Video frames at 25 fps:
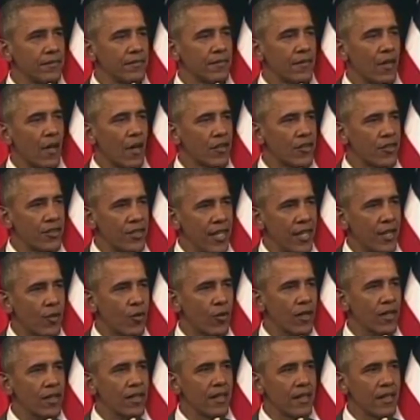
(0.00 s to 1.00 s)
Our
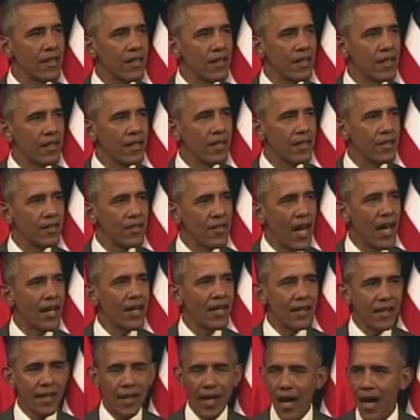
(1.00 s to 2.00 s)
secret is not
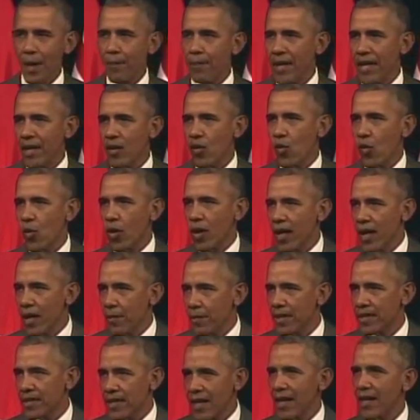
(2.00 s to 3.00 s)
in copying or
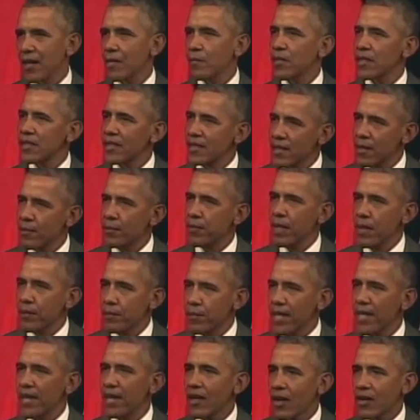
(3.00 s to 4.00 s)
imitating, but simply
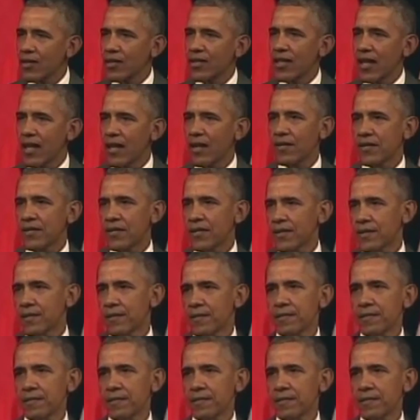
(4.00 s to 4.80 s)
being ourselves.